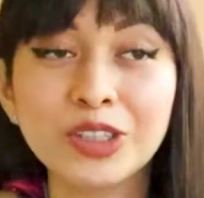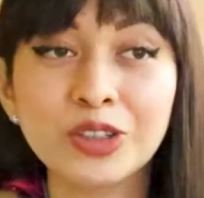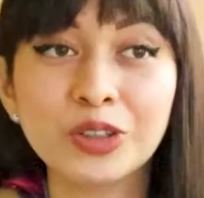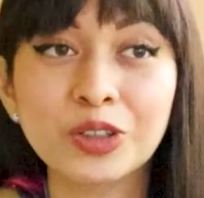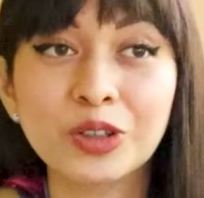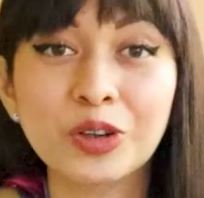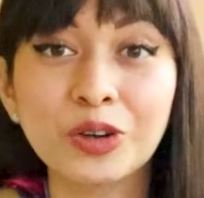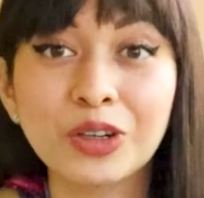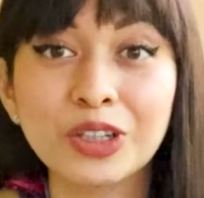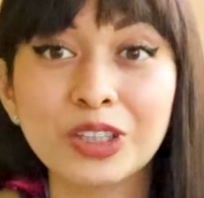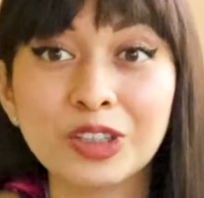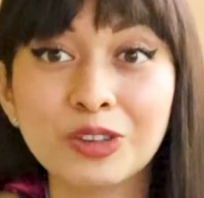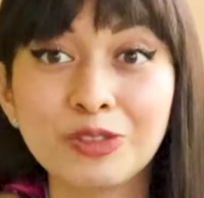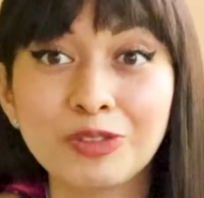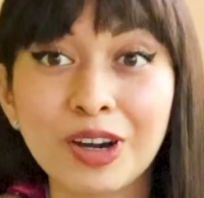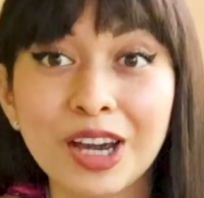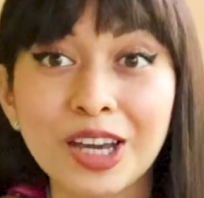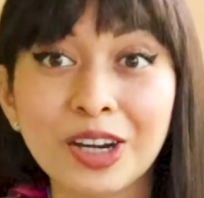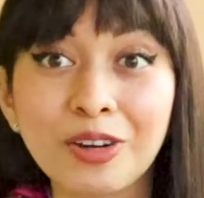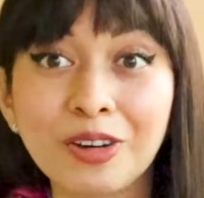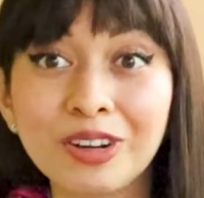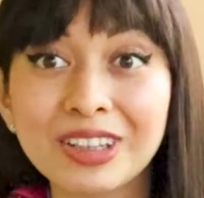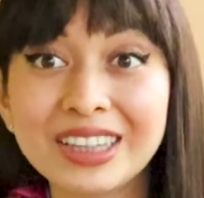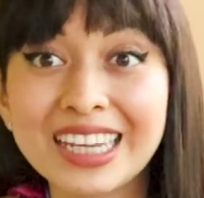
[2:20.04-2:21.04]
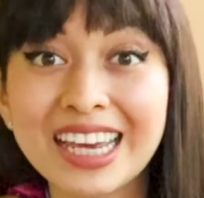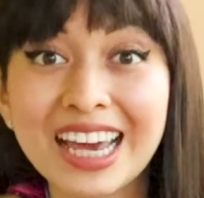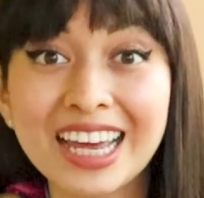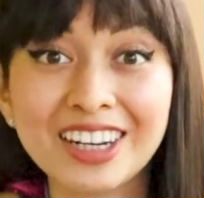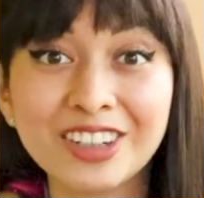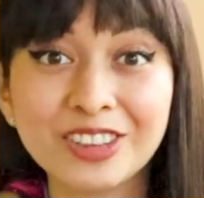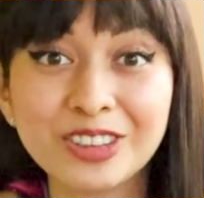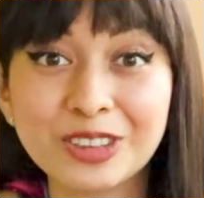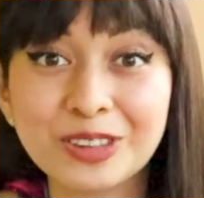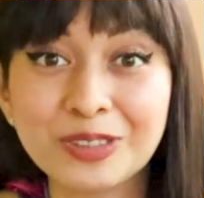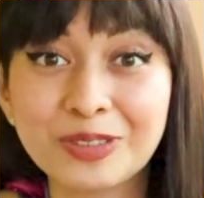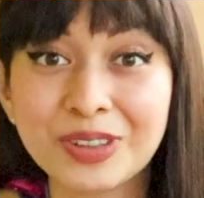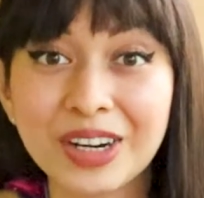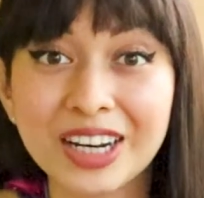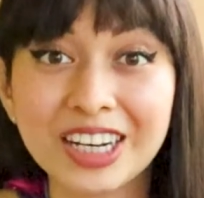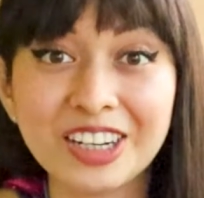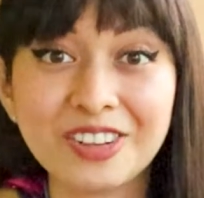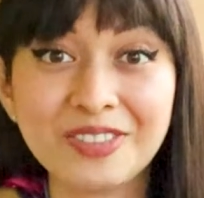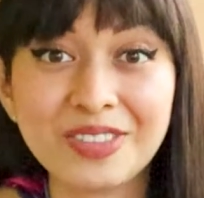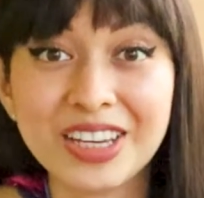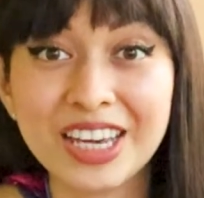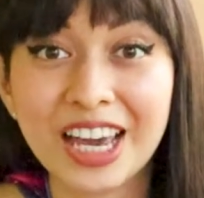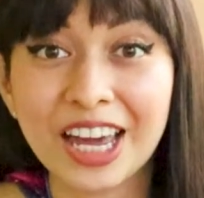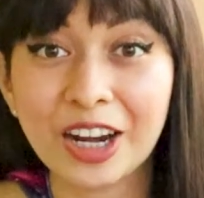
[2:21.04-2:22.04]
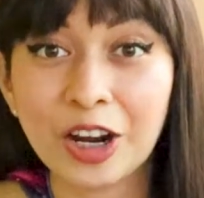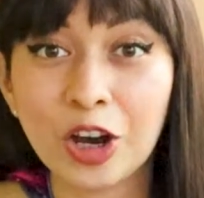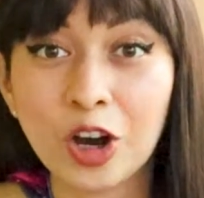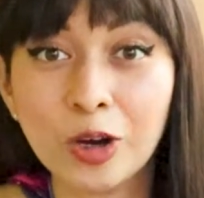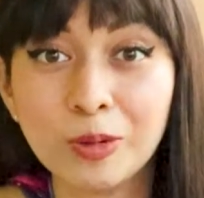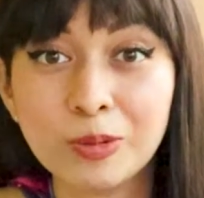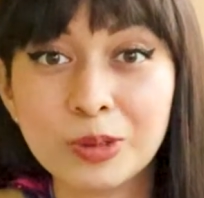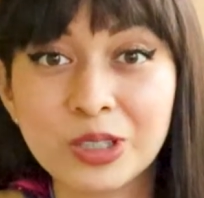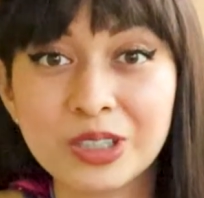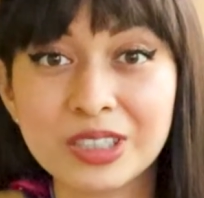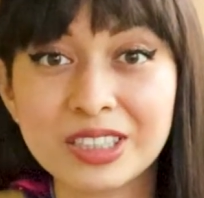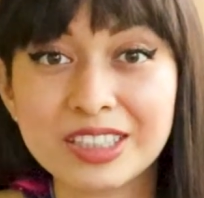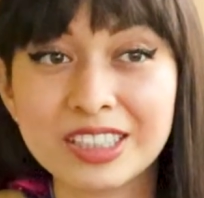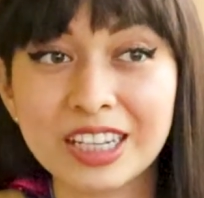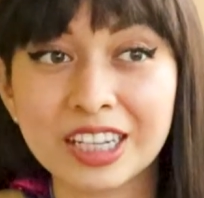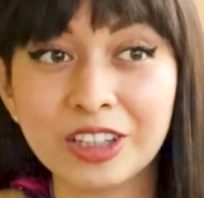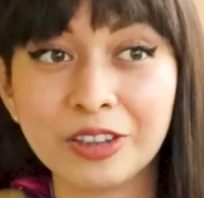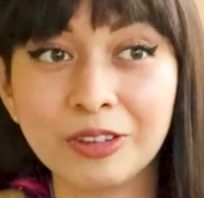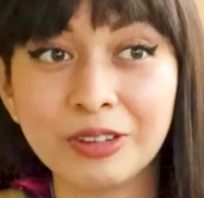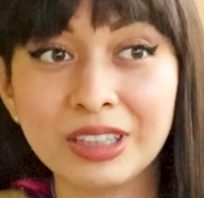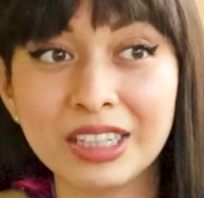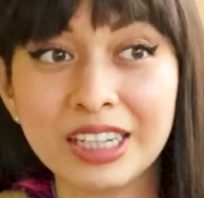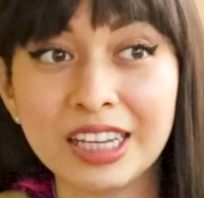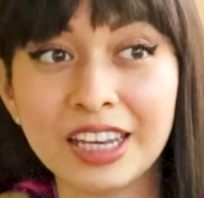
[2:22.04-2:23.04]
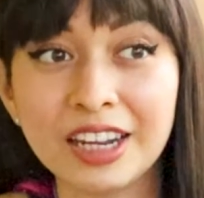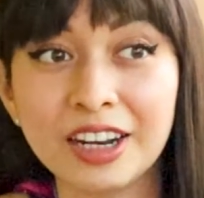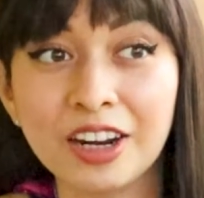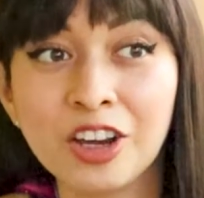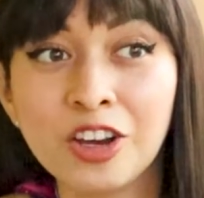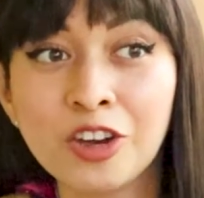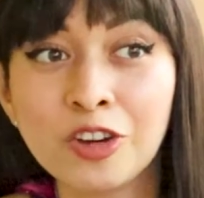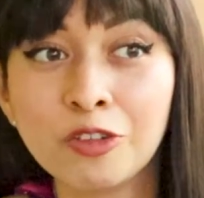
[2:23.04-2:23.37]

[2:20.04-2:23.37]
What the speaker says: you're going to find all the allergy-friendly vegan options that you need,